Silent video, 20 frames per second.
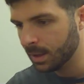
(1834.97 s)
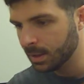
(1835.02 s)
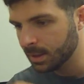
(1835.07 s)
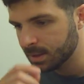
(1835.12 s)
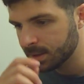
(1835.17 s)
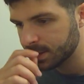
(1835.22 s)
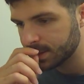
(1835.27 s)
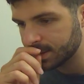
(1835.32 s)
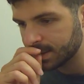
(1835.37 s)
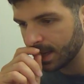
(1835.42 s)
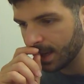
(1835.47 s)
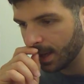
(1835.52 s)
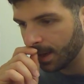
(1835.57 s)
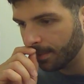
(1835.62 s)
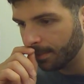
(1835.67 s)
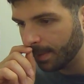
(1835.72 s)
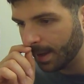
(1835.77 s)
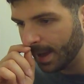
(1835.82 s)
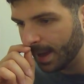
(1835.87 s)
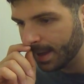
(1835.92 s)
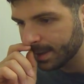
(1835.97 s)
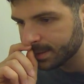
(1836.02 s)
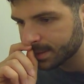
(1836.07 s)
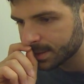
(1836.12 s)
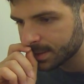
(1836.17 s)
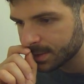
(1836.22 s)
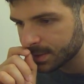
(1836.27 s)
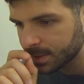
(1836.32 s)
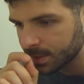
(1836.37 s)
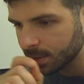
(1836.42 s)
Sam
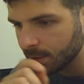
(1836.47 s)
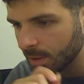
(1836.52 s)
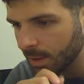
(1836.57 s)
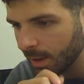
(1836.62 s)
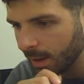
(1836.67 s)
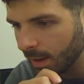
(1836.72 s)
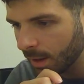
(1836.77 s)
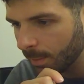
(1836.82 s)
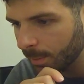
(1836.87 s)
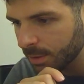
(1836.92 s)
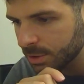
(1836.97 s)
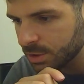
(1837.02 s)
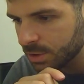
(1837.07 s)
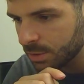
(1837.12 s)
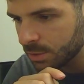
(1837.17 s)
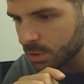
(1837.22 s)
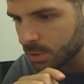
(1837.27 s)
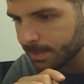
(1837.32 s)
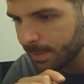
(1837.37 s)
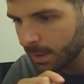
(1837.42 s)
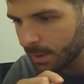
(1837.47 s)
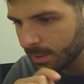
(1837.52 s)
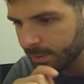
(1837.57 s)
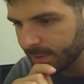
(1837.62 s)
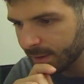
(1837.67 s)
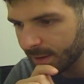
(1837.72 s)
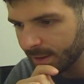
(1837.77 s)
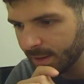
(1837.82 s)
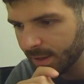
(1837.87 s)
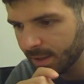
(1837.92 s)
asks, how much do you spend on
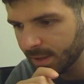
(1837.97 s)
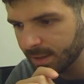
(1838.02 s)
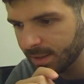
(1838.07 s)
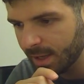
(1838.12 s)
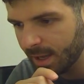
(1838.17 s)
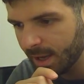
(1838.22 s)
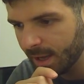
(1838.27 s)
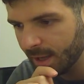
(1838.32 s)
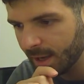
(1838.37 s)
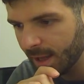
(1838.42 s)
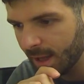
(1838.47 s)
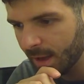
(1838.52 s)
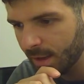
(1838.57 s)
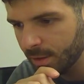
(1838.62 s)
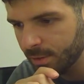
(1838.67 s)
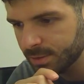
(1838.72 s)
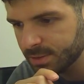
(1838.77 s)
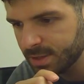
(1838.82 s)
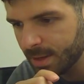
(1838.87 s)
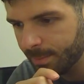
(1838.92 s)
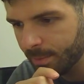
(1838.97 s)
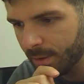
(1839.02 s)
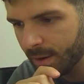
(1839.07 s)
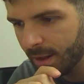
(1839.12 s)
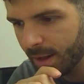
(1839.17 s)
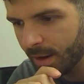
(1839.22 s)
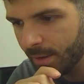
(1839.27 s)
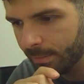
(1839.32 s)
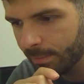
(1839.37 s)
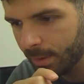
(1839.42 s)
technique a day and how do you separate
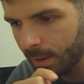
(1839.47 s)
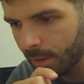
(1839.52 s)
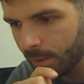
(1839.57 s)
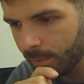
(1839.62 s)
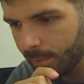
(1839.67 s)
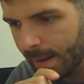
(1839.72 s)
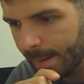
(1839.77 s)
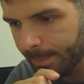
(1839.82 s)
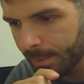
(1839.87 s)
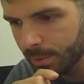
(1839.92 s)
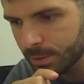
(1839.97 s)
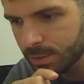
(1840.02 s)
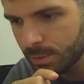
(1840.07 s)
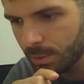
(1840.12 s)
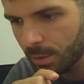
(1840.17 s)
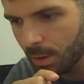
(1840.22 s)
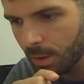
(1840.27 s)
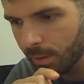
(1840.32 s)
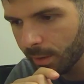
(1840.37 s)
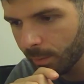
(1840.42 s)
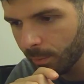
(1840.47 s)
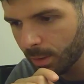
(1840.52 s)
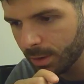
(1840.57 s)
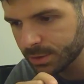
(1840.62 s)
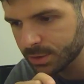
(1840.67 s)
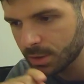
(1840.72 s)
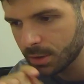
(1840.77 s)
out among rep or do it all at once?